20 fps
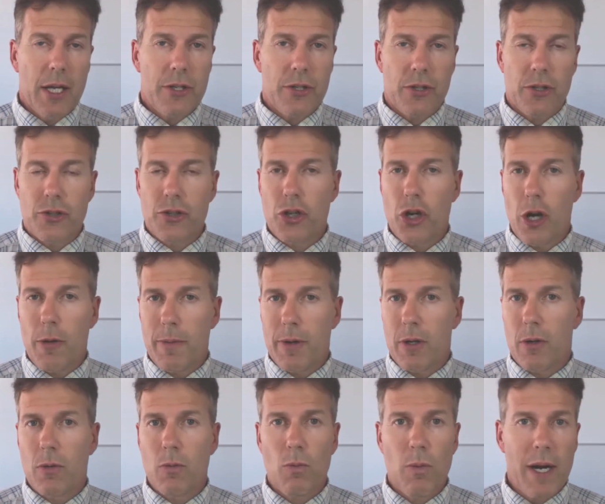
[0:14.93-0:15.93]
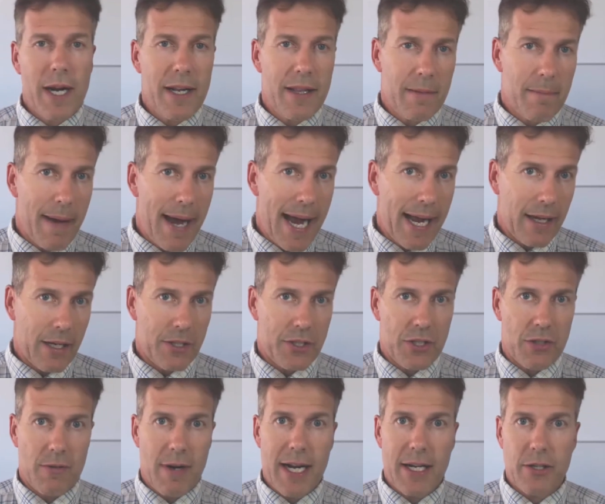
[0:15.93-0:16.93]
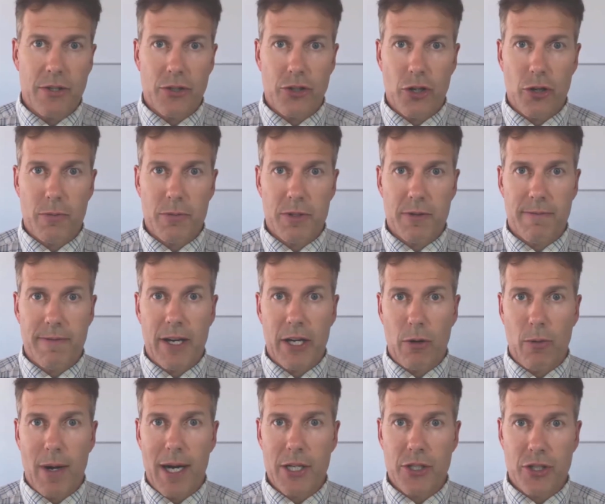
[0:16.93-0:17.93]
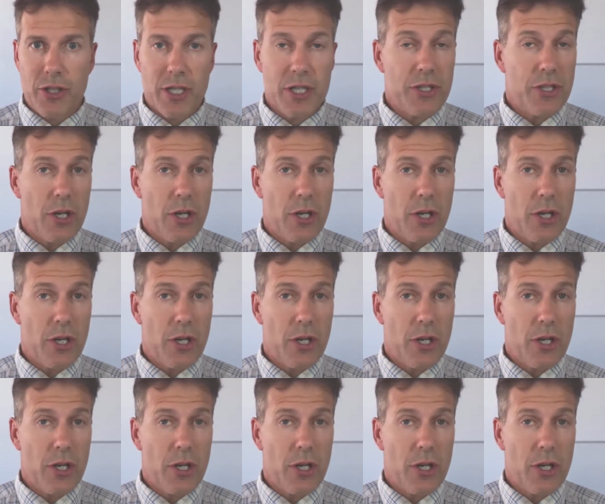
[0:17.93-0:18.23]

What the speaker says: to determine where the markets are at in terms of valuation.